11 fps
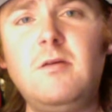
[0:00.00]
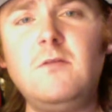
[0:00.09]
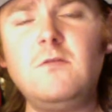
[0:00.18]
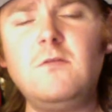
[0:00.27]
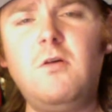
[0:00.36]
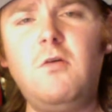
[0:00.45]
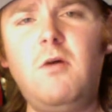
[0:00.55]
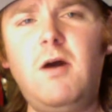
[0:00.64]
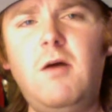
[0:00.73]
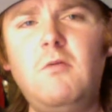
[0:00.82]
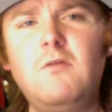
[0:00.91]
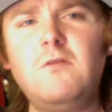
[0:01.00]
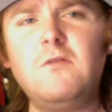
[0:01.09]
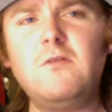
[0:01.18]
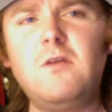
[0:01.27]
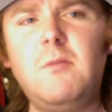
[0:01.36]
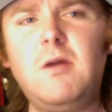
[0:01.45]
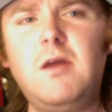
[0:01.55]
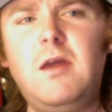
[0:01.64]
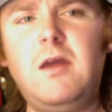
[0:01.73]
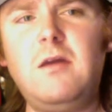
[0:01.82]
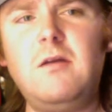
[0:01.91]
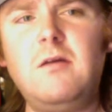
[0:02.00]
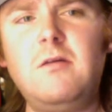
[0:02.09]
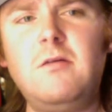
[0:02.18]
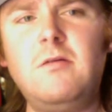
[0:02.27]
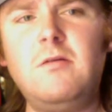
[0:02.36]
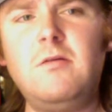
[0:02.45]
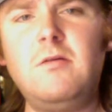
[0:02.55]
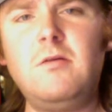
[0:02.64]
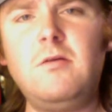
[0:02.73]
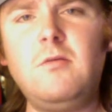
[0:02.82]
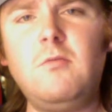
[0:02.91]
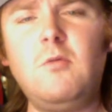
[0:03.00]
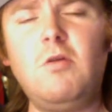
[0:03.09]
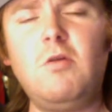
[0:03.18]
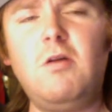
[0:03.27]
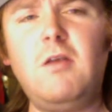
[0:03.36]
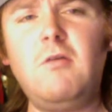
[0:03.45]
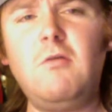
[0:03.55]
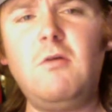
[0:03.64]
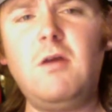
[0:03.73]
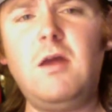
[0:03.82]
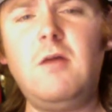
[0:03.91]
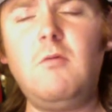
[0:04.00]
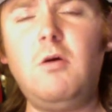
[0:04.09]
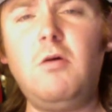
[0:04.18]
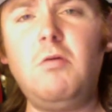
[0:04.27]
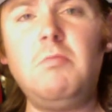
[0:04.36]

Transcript: So, how was your stomach ache? We're glad you're okay. Well,